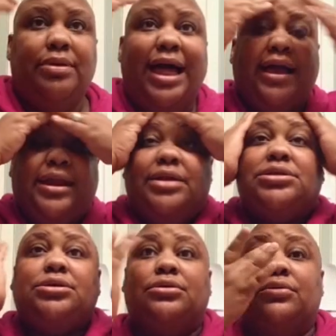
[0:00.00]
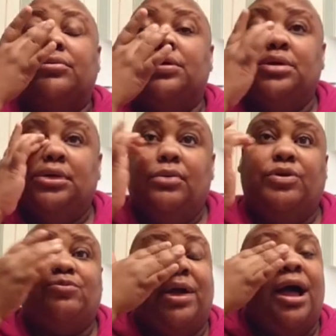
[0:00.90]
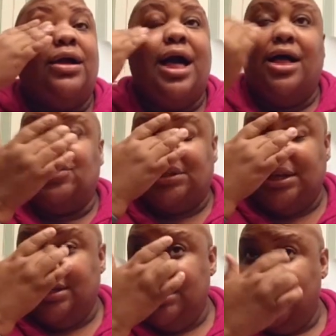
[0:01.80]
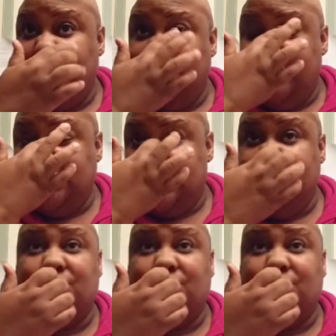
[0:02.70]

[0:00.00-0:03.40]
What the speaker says: black in it too, which my oncologist said the chemo means